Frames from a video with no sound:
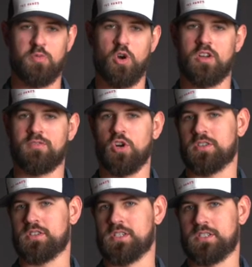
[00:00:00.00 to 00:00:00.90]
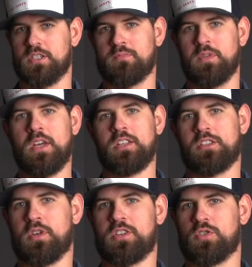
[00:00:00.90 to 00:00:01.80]
part of our system to
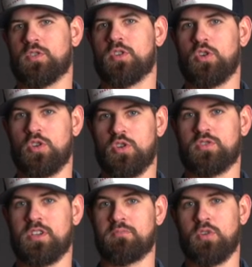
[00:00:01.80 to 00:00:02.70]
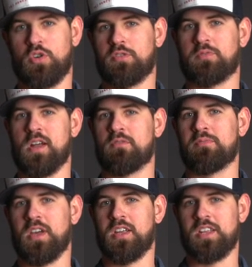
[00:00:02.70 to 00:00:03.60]
make sure that you're using both the primer
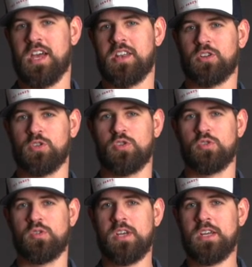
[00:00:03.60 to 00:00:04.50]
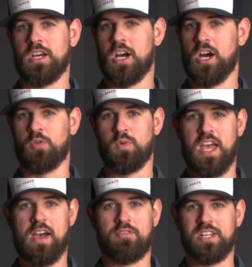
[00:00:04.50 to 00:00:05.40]
pen and a glue. Uh, we
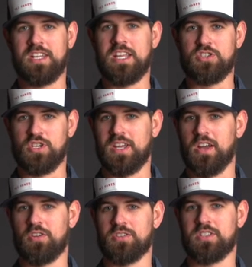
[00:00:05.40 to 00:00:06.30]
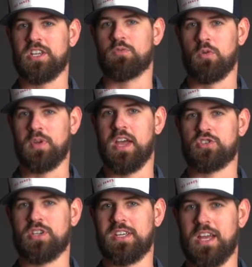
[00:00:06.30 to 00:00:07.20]
have an adhesion guarantee where we
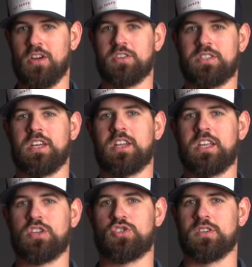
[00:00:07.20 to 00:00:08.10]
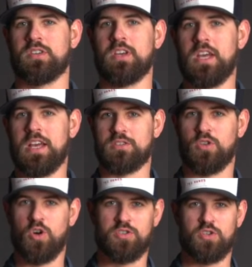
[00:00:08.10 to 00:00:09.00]
actually guarantee adhesion as
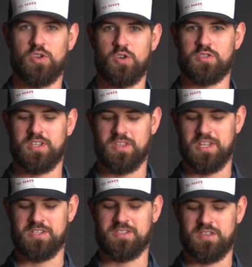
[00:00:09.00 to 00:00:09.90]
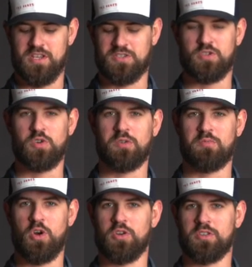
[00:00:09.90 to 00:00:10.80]
long as you're using these, these two
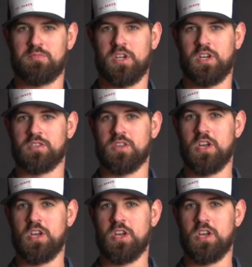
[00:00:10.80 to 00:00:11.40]
components because